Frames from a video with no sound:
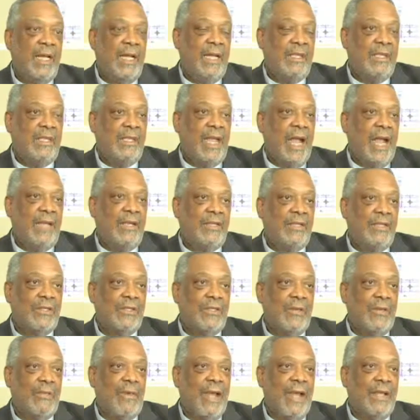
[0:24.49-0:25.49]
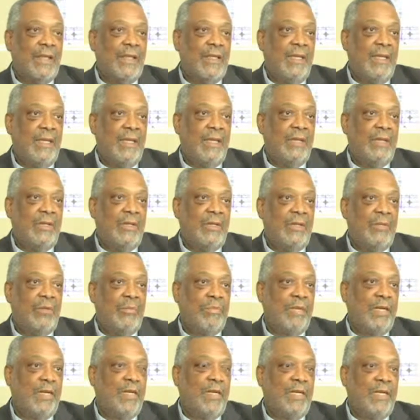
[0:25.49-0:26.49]
It's not just the right thing to do
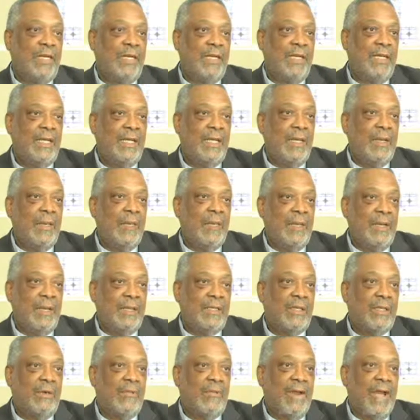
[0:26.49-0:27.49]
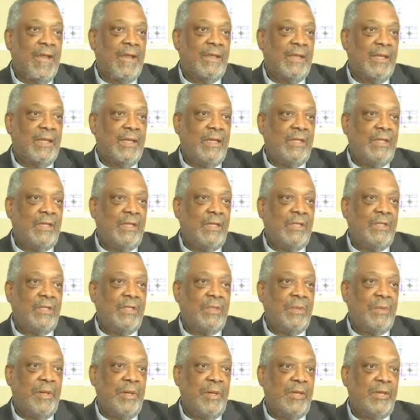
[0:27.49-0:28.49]
politically, but it's the right thing to do
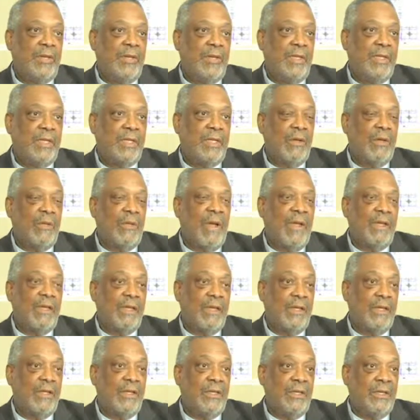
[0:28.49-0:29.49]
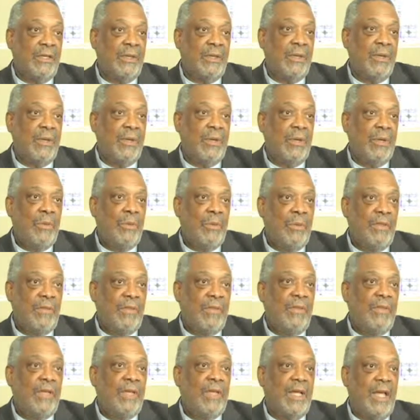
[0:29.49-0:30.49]
spiritually. It's the right thing to do
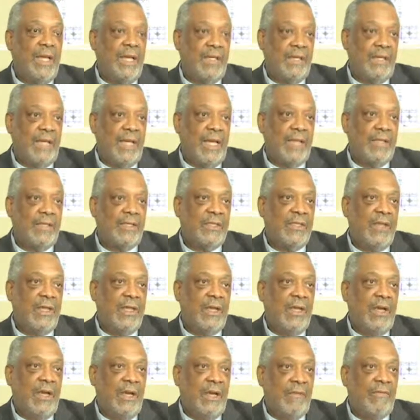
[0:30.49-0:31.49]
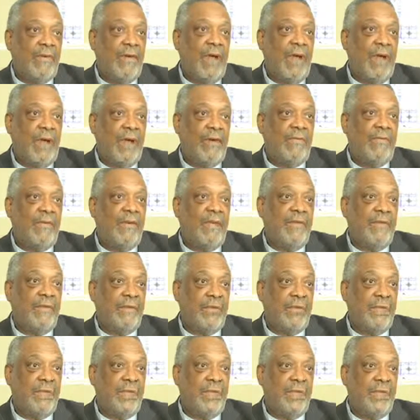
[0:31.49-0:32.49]
within the context of our faith
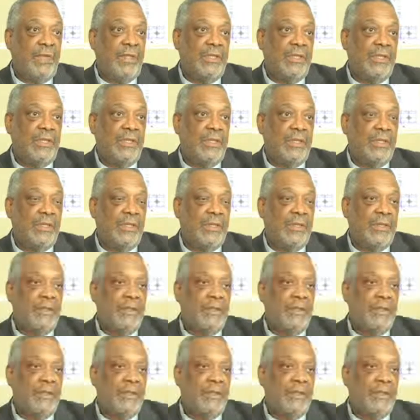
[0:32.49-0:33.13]
traditions.